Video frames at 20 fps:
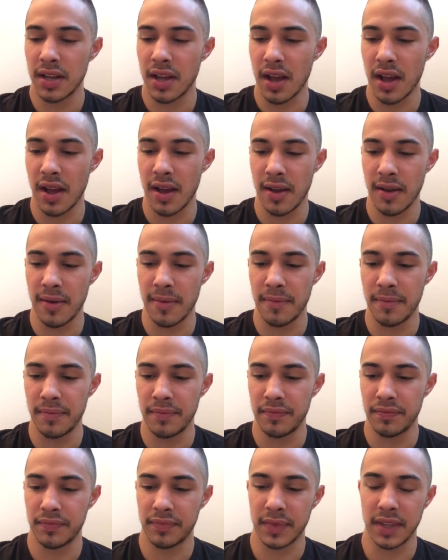
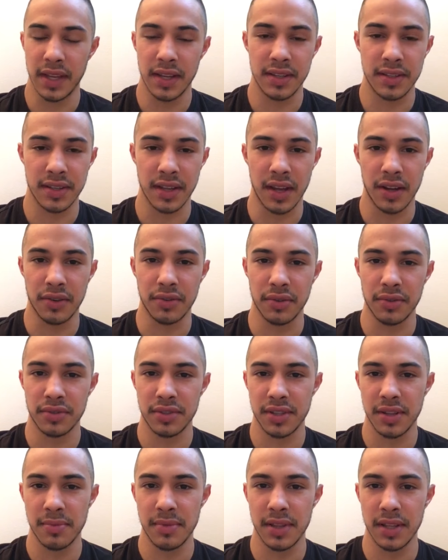um, is a growth
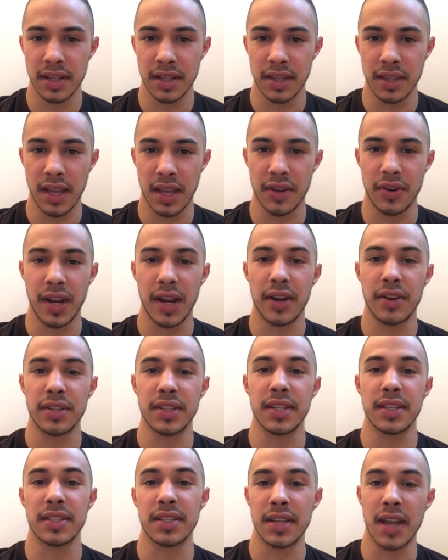stimulant that your hair
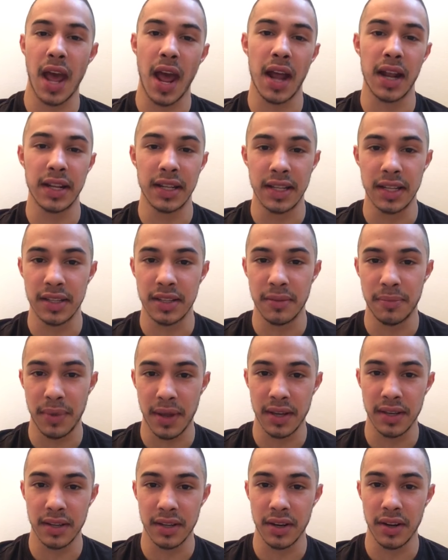does not get
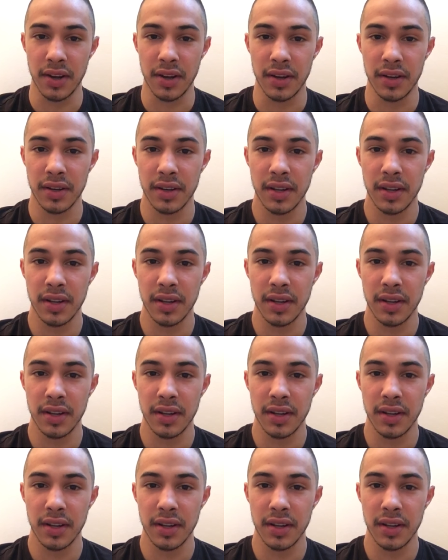dependent on.